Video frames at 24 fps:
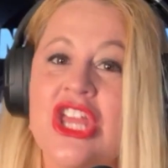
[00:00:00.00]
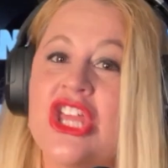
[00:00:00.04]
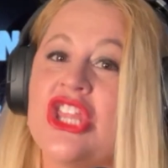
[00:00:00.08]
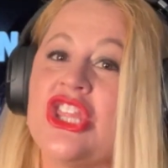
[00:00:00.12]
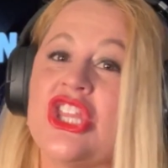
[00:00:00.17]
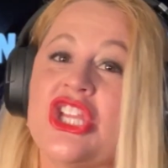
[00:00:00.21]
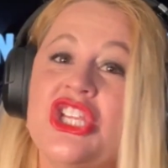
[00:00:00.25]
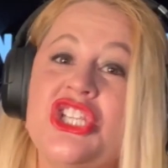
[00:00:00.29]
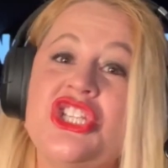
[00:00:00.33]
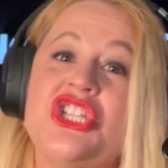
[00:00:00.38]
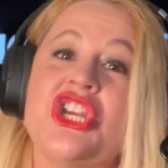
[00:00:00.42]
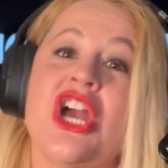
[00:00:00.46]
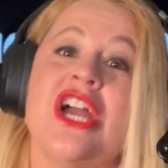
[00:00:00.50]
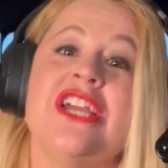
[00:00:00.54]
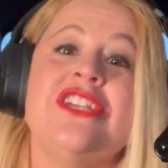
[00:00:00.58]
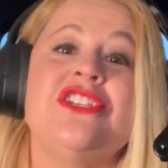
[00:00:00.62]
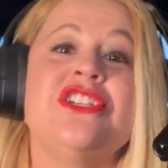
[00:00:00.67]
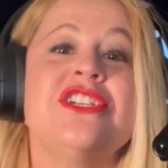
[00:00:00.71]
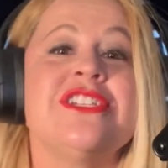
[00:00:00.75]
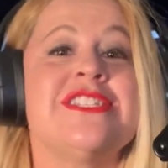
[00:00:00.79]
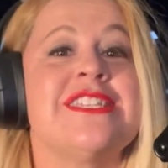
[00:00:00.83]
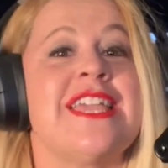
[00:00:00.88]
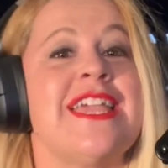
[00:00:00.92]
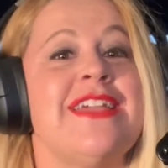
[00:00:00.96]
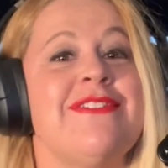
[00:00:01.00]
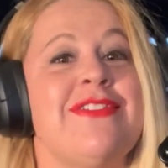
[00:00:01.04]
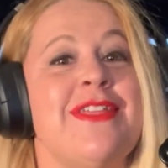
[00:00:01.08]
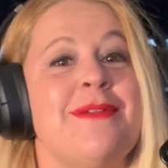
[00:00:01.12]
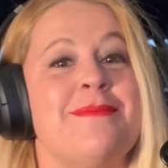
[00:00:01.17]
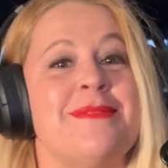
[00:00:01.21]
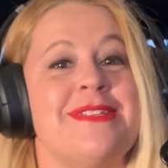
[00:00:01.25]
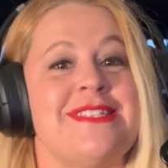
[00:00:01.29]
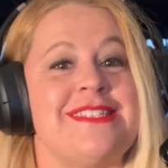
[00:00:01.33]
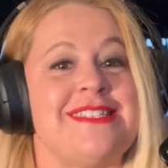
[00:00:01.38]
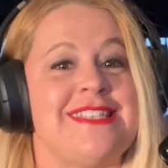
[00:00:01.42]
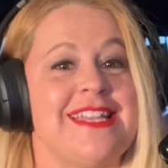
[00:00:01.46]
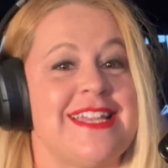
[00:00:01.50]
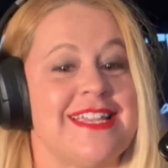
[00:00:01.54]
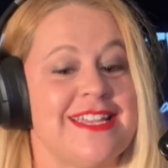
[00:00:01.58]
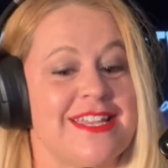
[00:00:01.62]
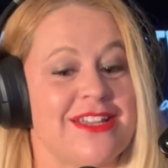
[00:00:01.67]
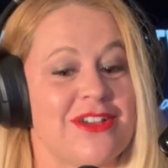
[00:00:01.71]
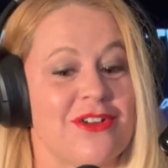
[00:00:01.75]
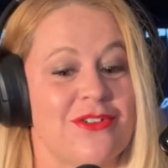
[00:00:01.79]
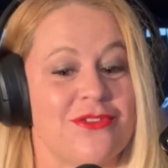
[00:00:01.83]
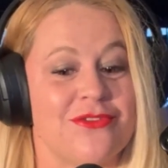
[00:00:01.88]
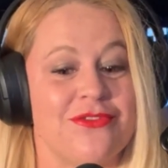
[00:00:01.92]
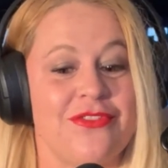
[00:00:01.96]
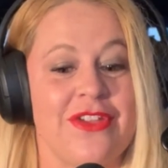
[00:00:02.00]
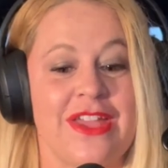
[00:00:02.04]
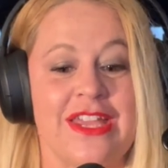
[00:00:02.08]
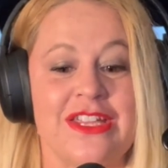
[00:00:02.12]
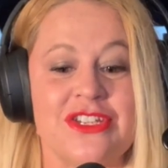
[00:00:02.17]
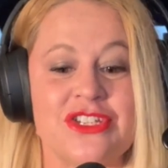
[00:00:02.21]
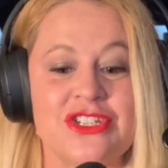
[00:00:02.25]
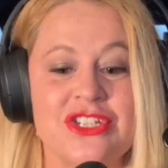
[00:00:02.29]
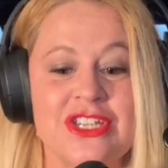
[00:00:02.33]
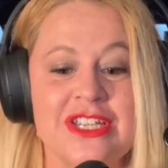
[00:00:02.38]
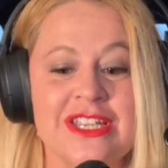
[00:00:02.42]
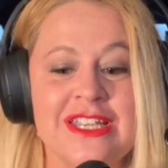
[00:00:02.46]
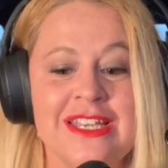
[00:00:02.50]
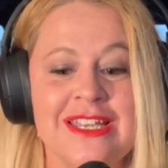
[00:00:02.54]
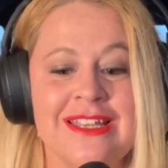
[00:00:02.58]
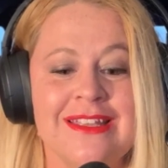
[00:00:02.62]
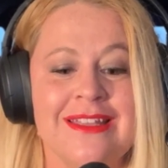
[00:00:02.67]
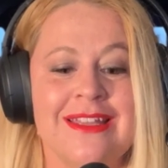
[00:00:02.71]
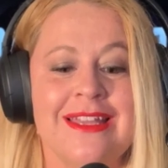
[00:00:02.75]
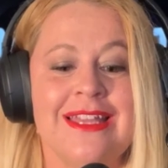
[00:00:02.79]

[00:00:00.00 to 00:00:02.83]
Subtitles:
The judges gave them a standing ovation.